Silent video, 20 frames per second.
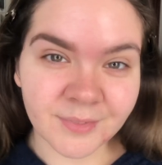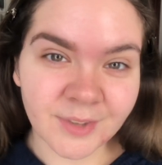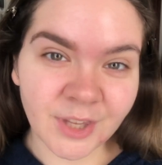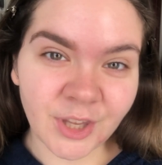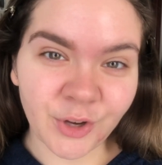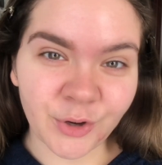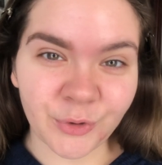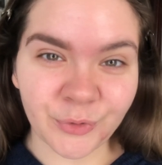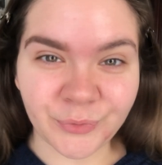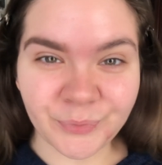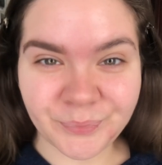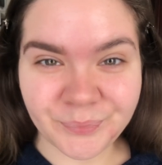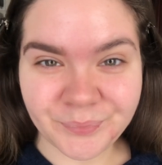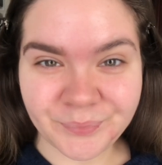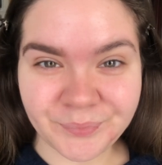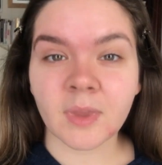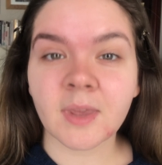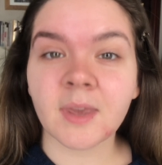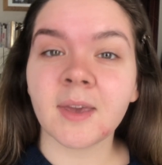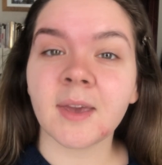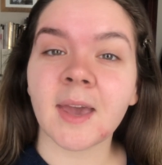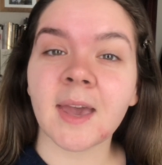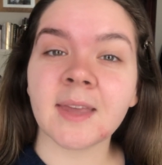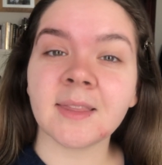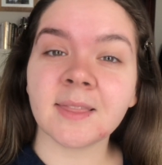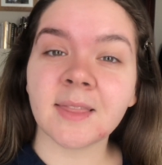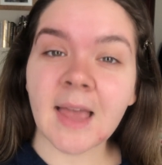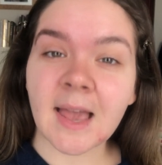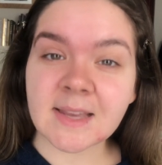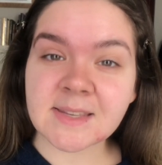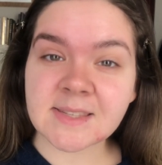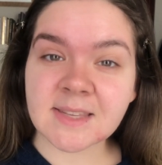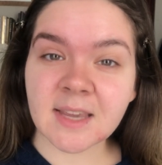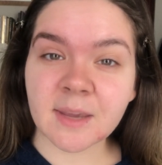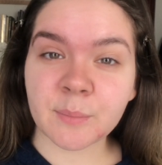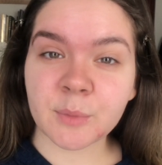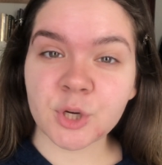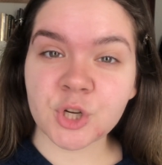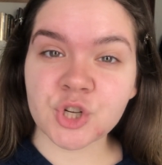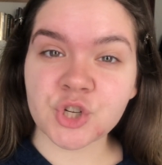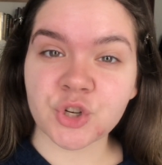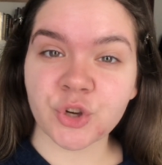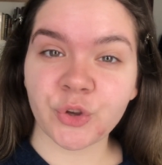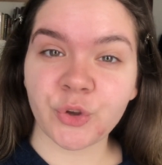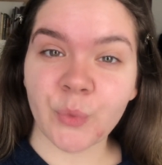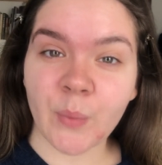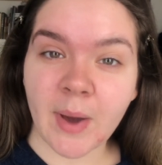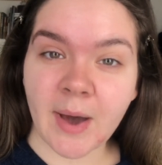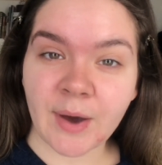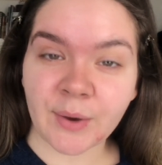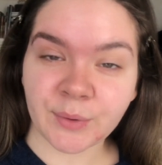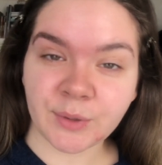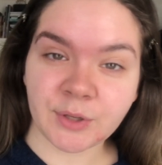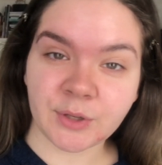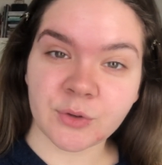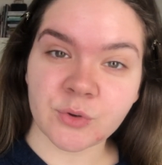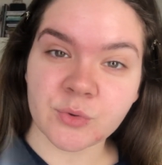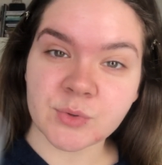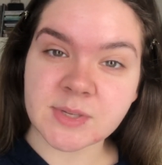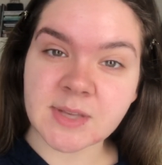Cute. And lastly, I'm gonna show you how to use